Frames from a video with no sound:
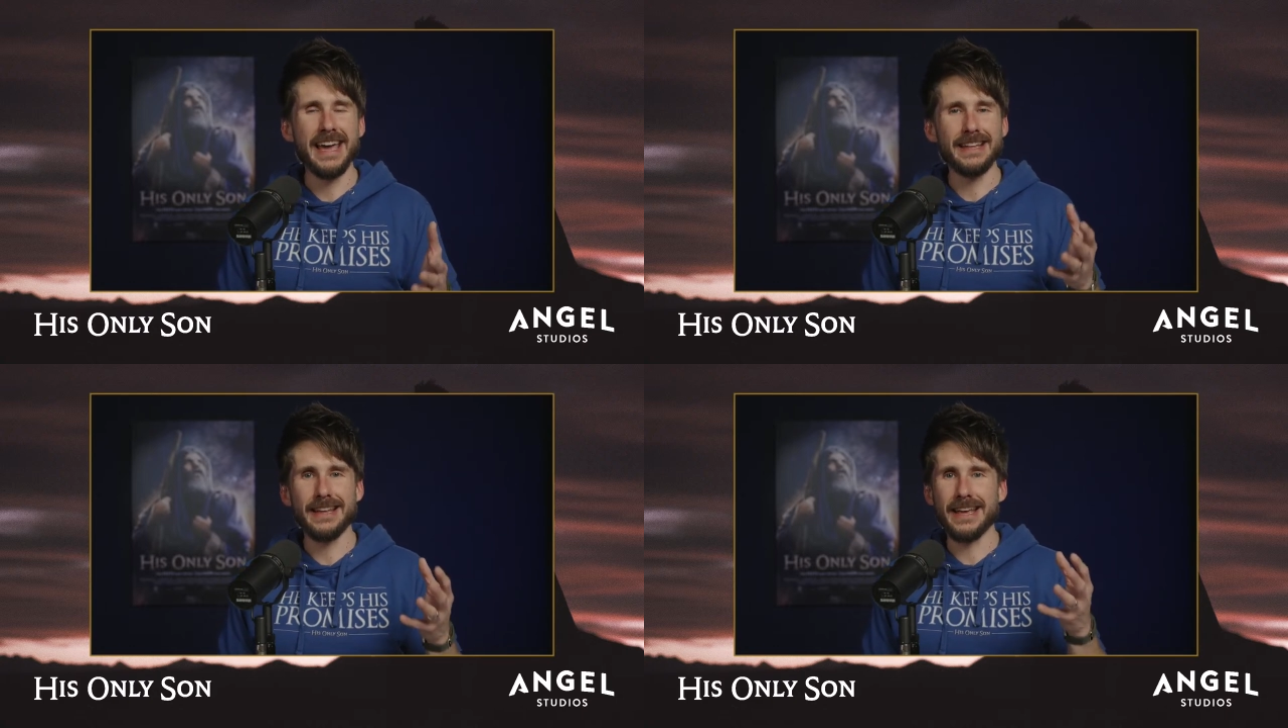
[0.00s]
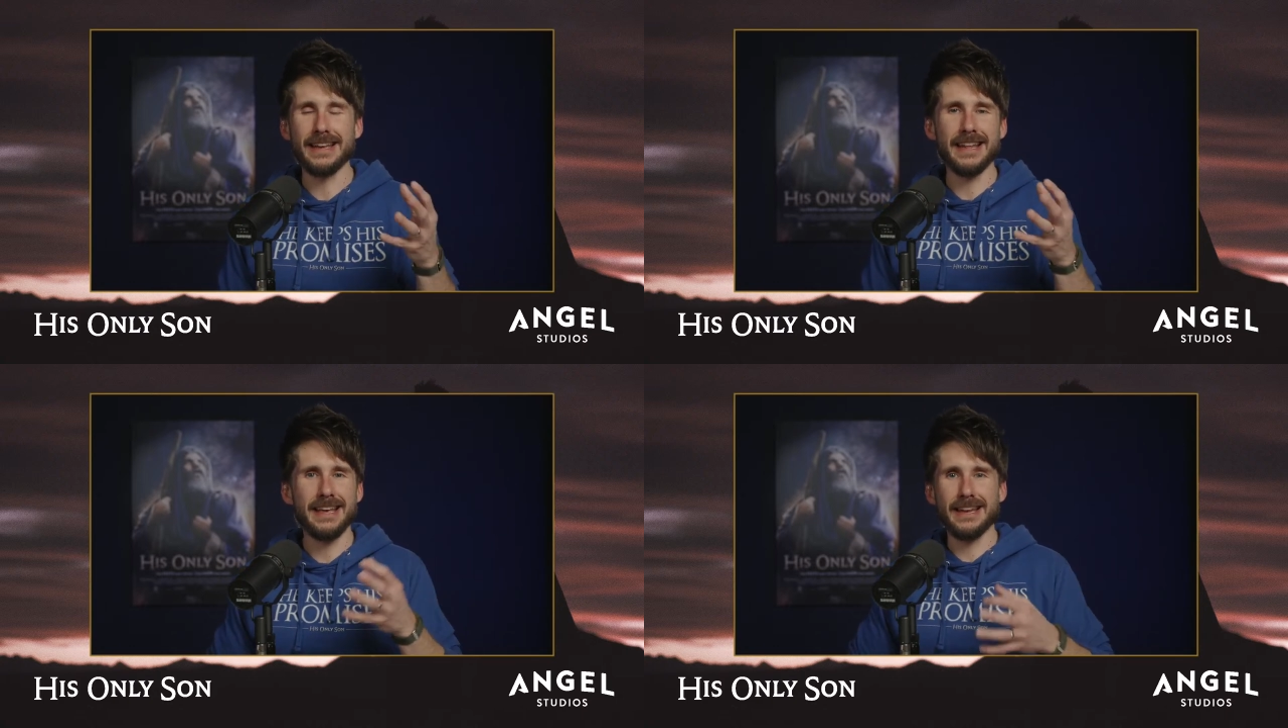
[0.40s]
and
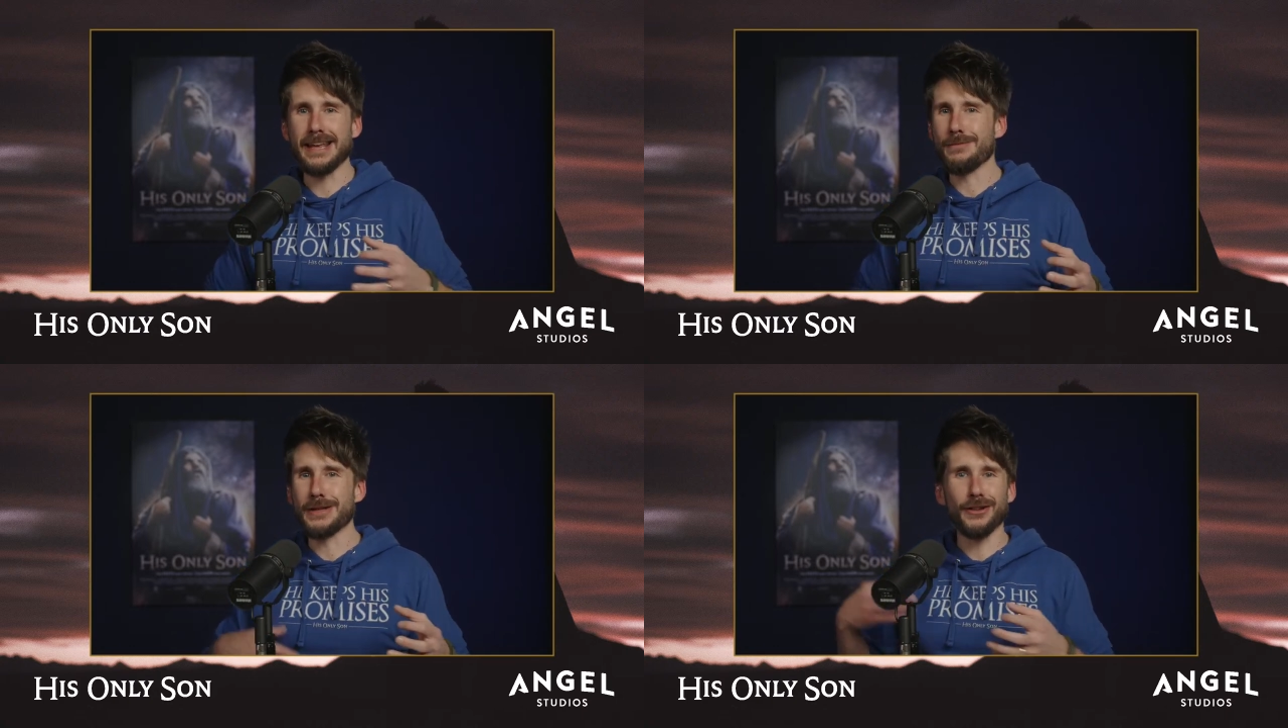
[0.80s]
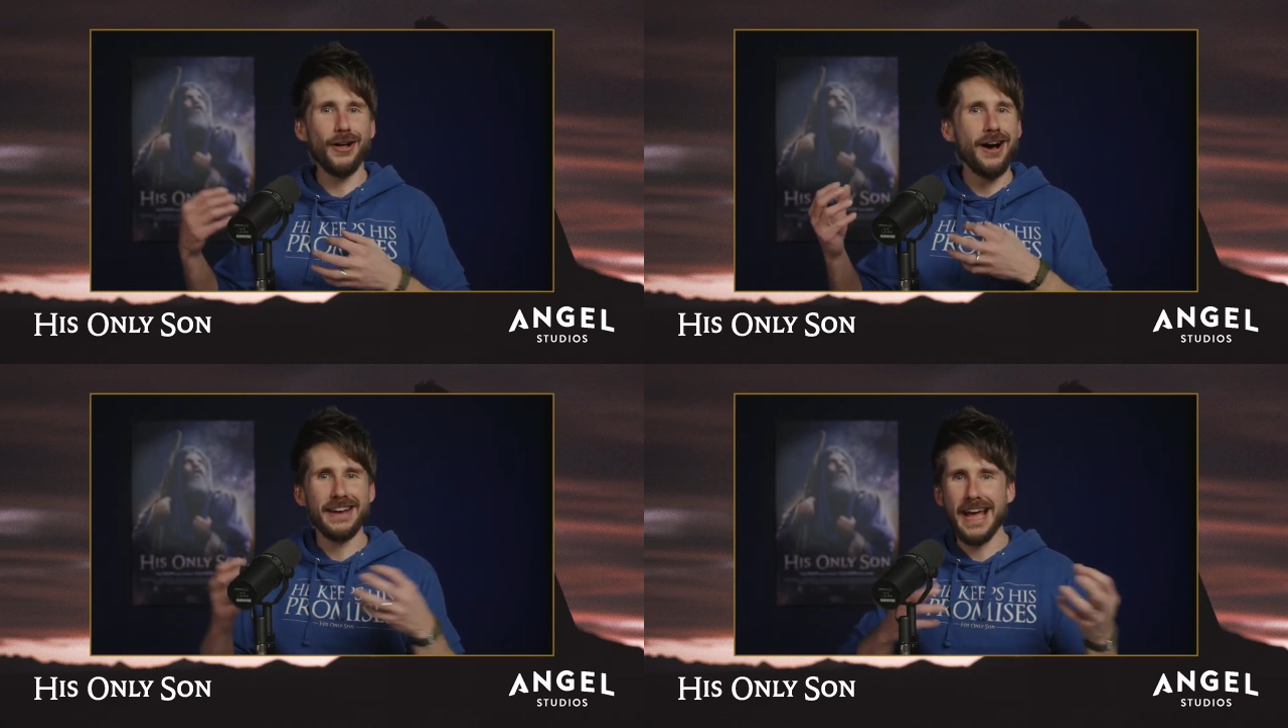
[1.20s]
and and him and
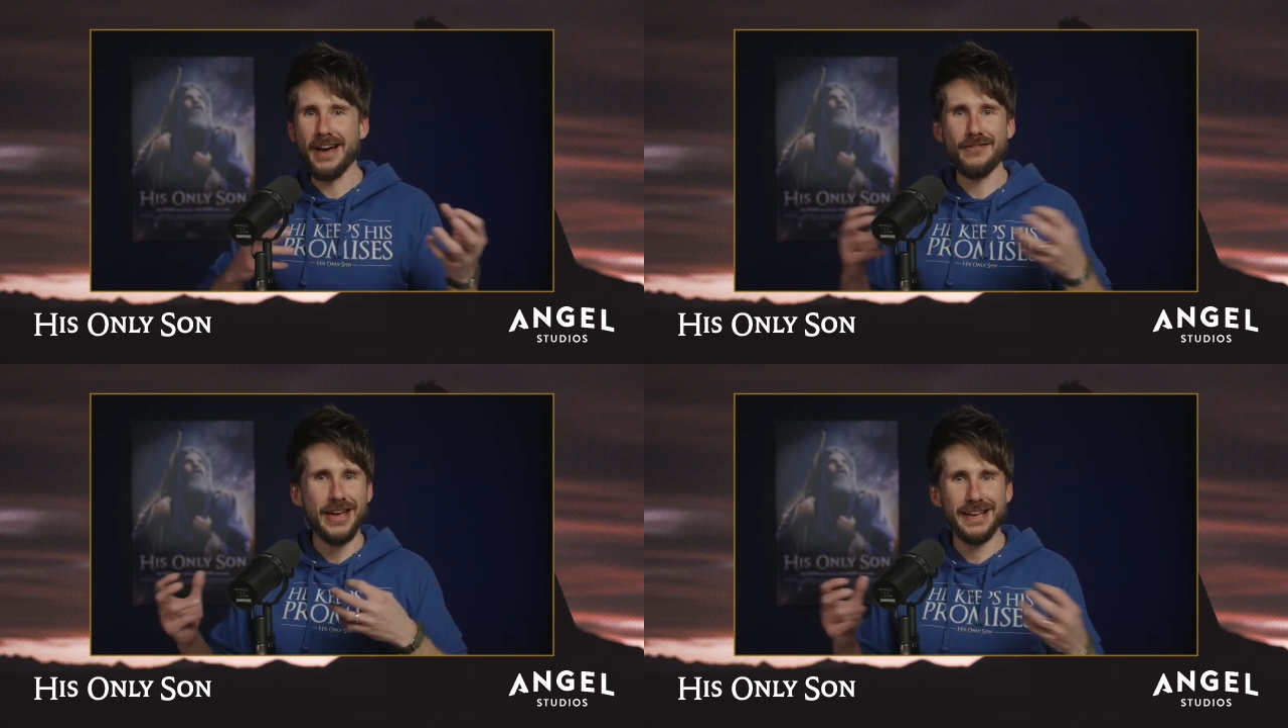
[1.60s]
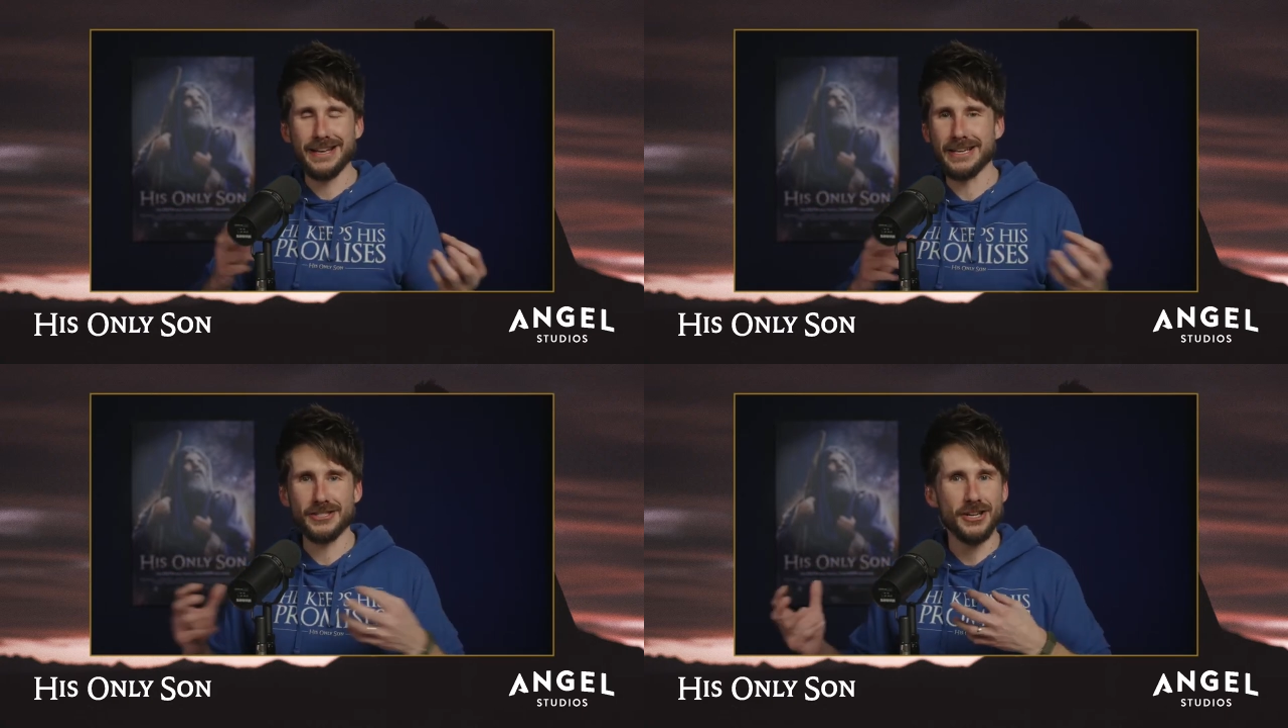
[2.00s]
Lot have a
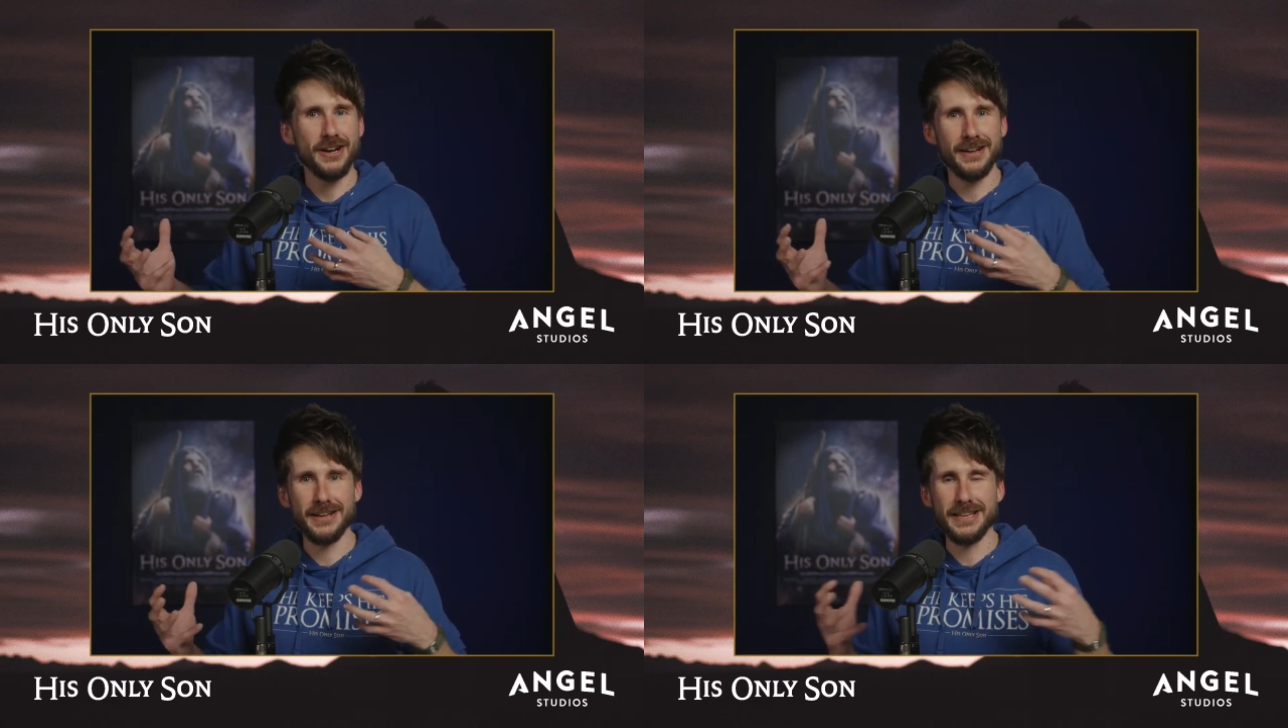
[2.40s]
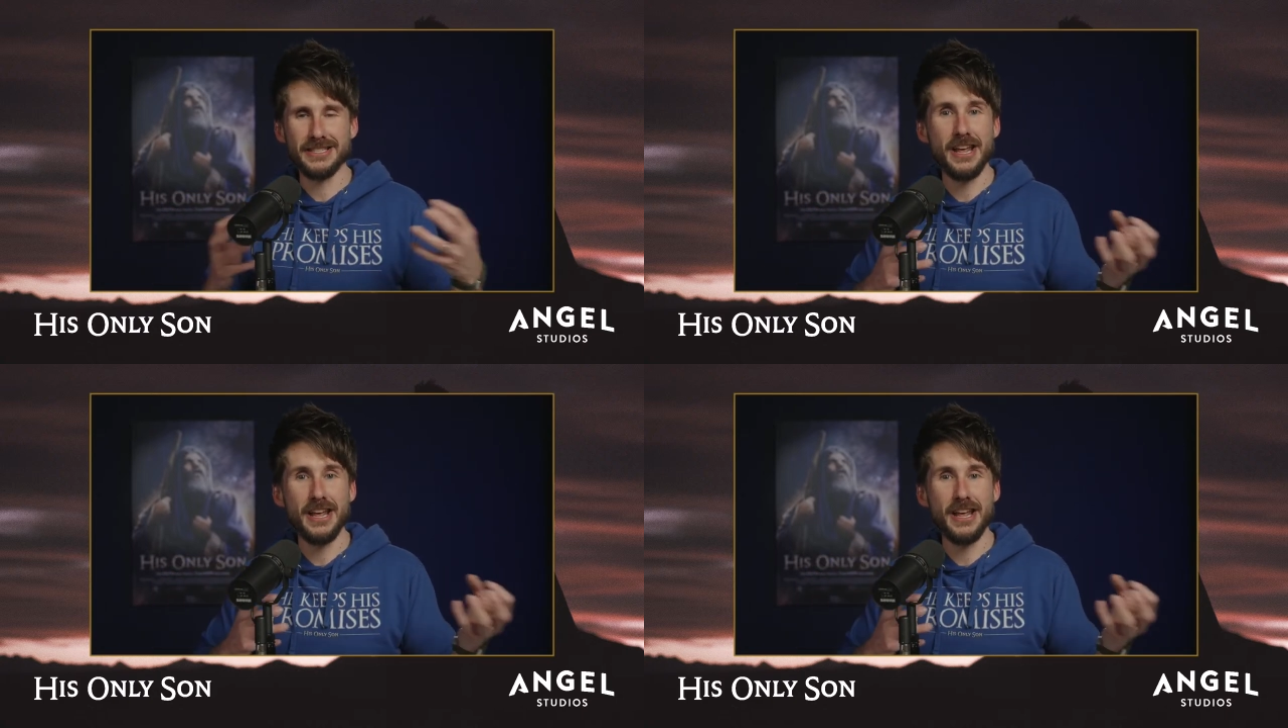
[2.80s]
his uh, his